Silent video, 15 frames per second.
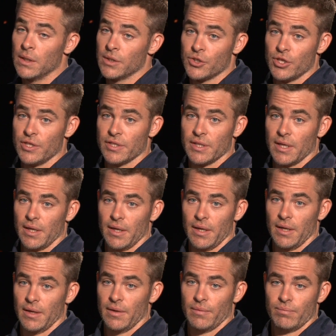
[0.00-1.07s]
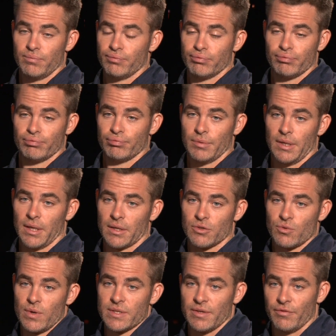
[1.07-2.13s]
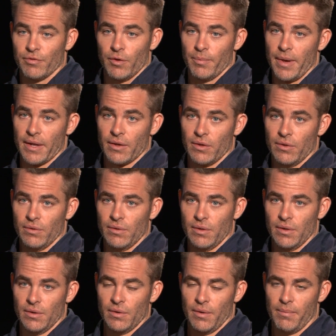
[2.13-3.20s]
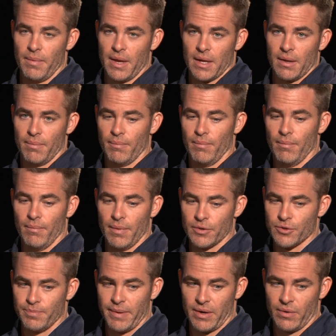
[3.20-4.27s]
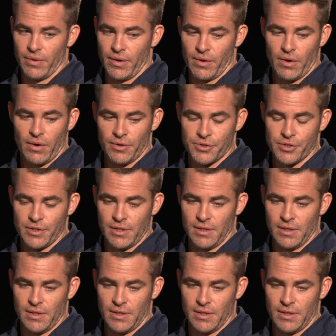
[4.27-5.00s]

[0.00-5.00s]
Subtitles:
She's an exquisite filmmaker. You don't make them much better than her.